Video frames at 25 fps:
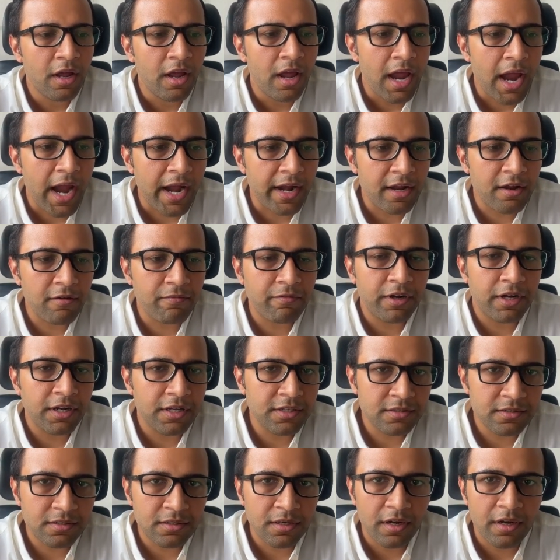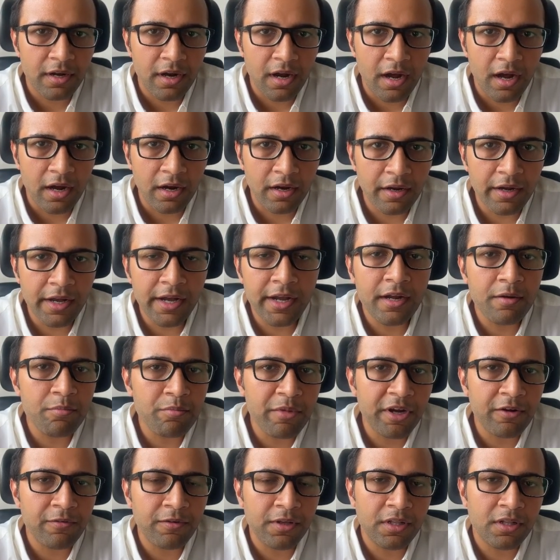And if it is agreed
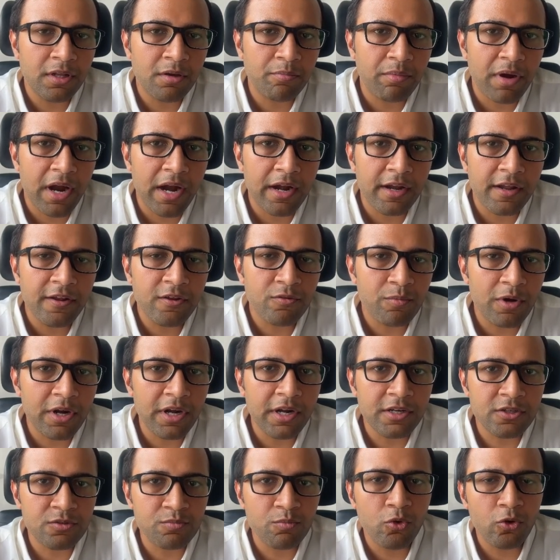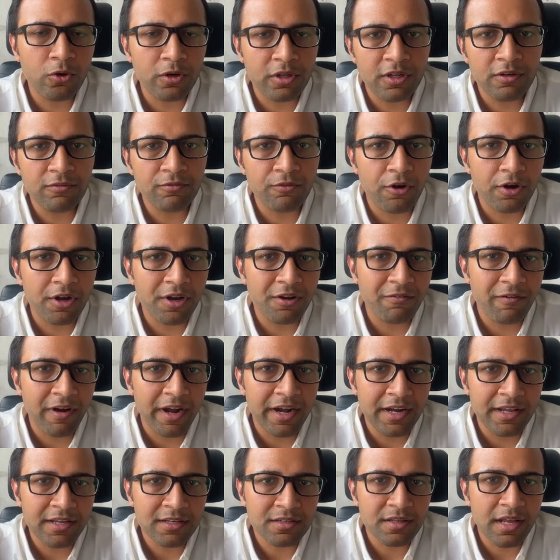between the parties but it's more than
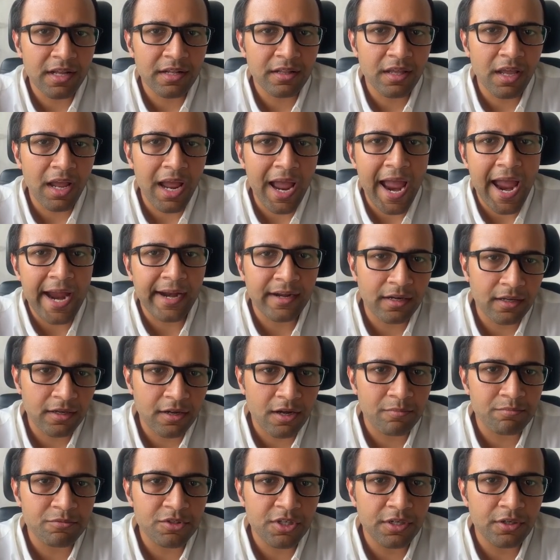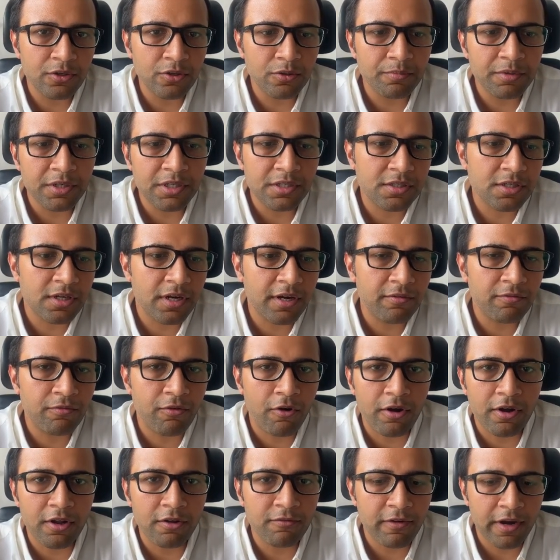45 days, then the act comes into picture and
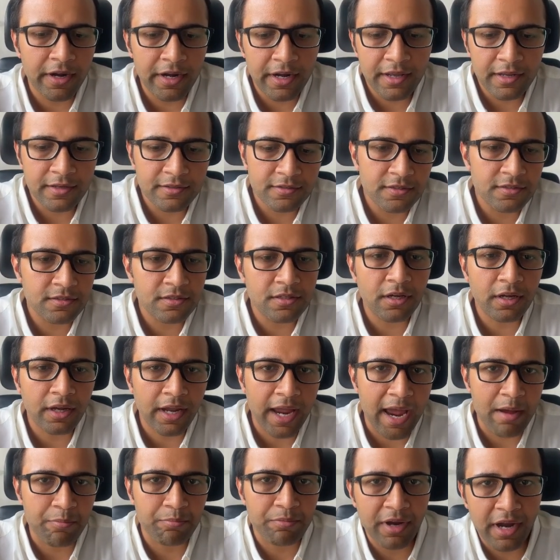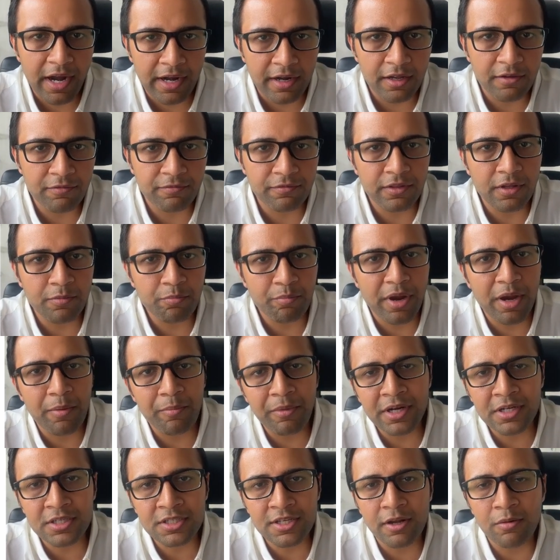45 days is the cap. And if the
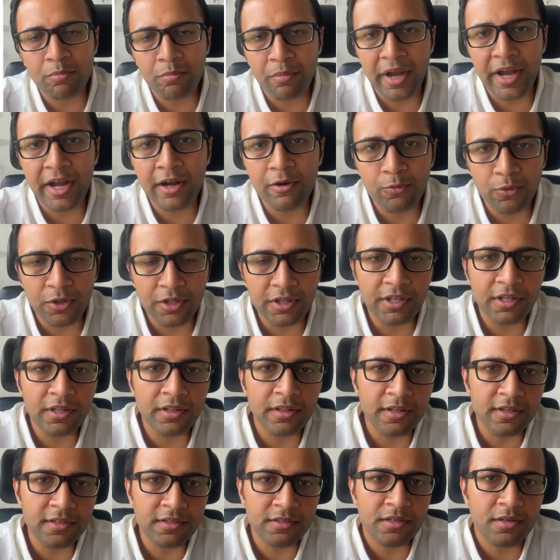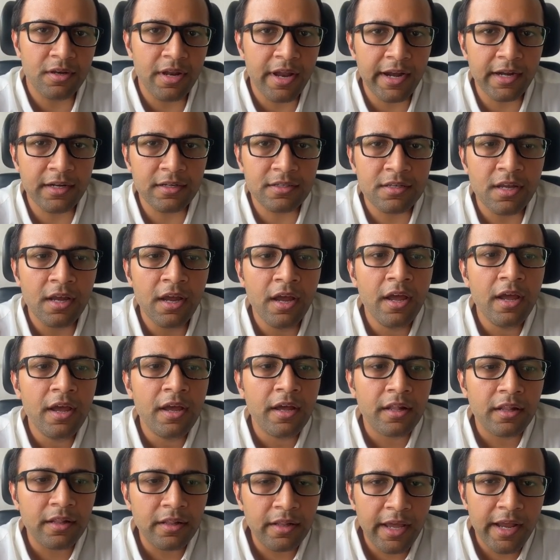payments are made within this date,
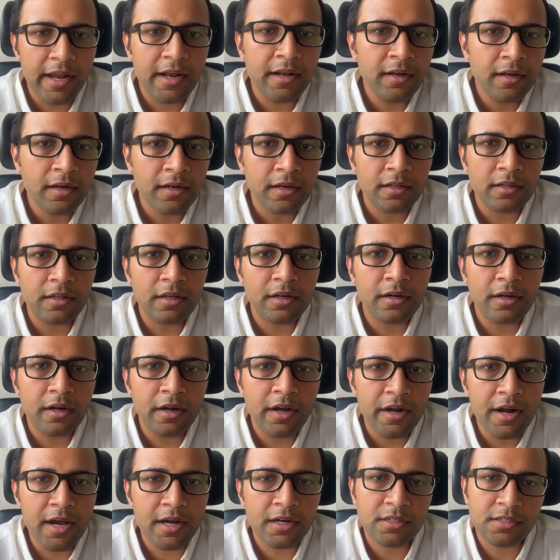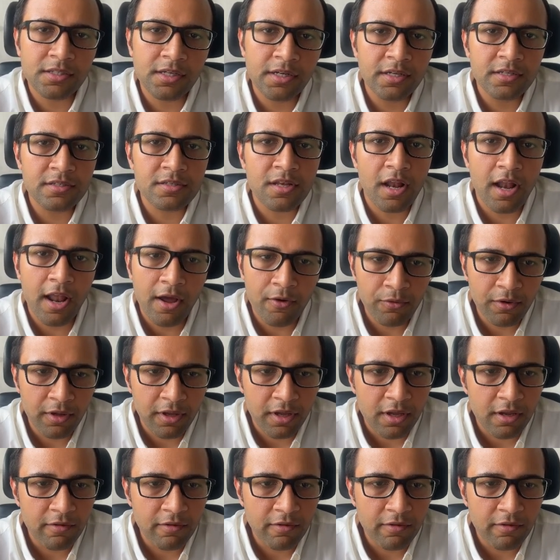then the deduction is allowed.